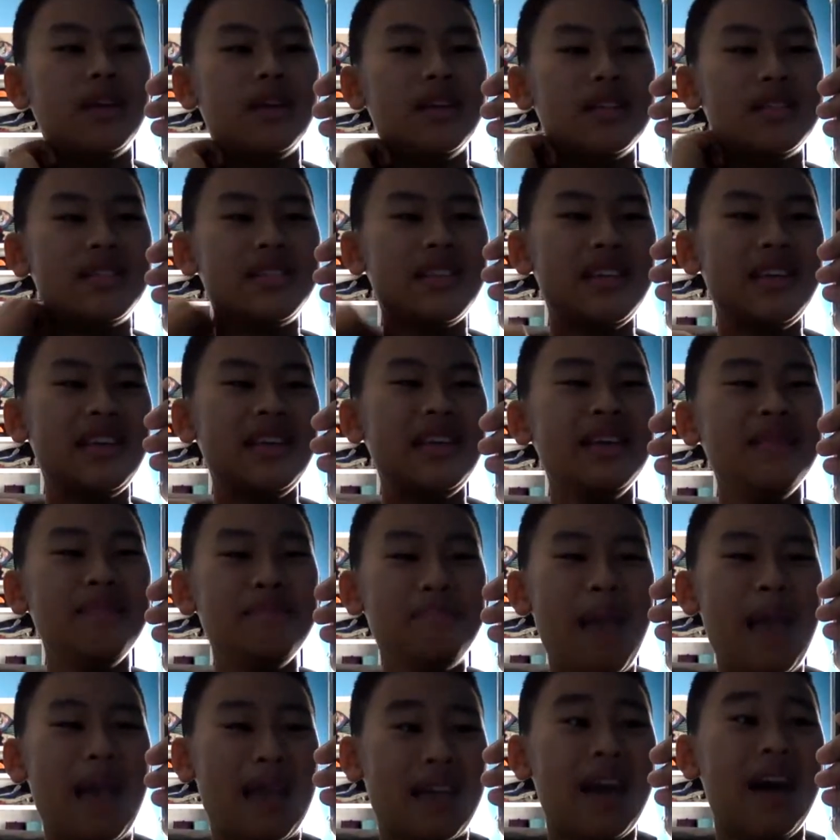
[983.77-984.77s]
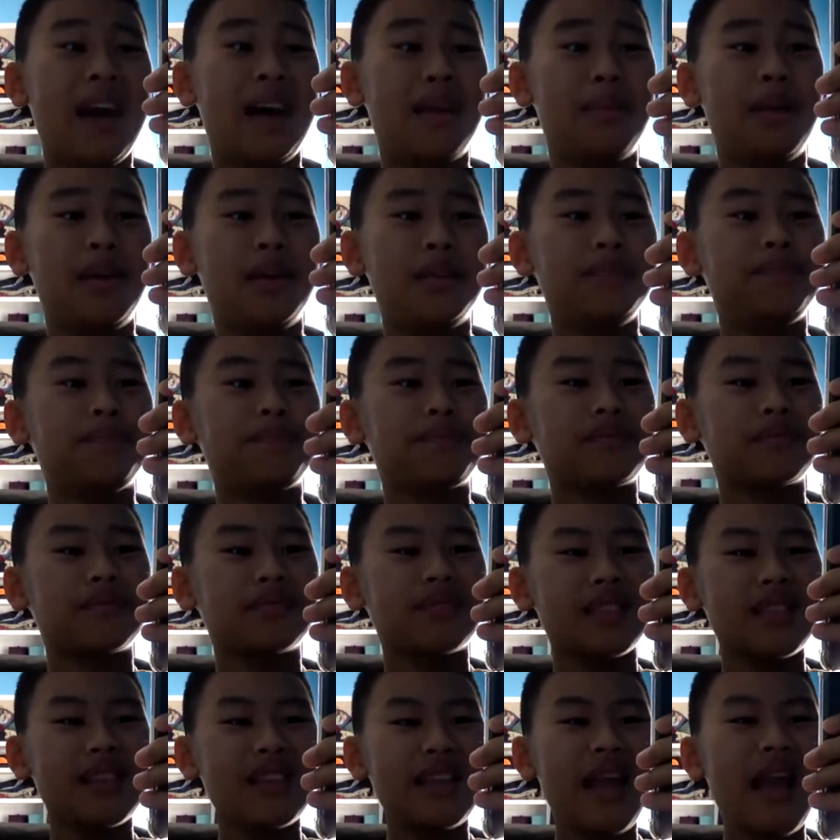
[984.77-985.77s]
C. Backup.
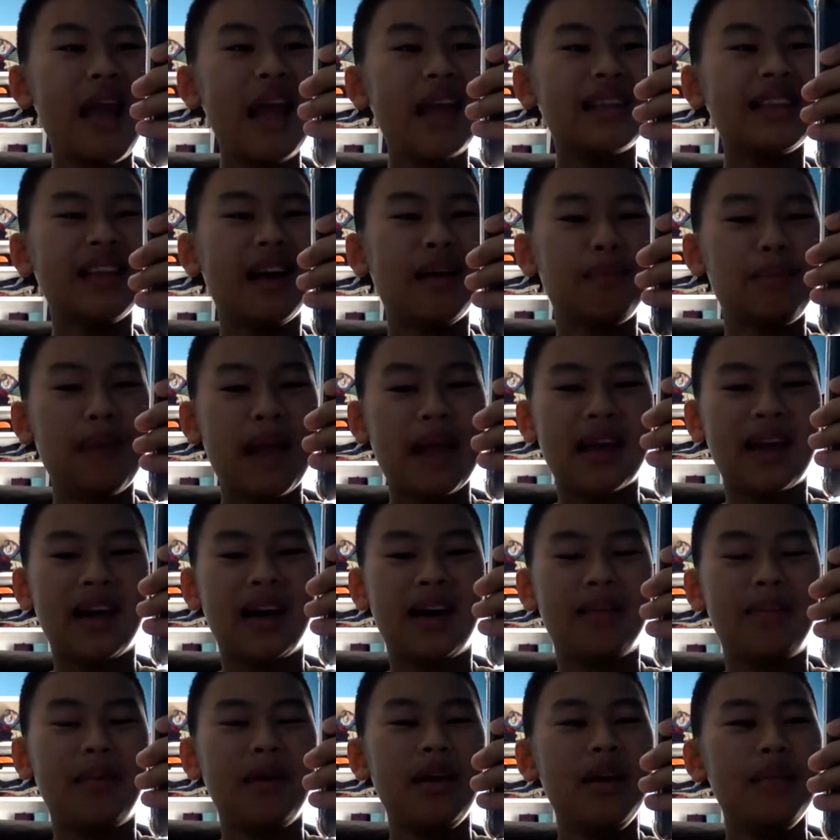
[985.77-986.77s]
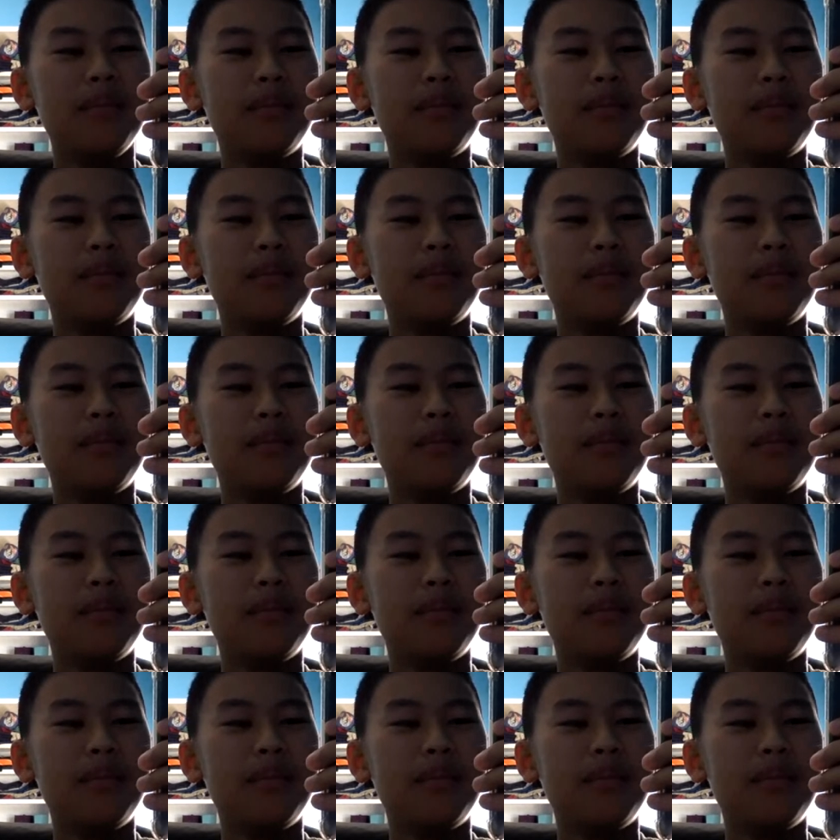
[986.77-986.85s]
iCloud Backup